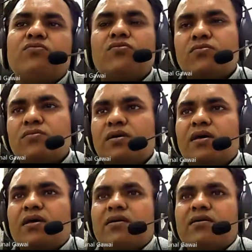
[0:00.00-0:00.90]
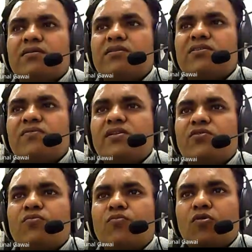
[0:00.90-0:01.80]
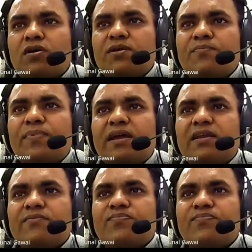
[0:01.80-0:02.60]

So this will give more impact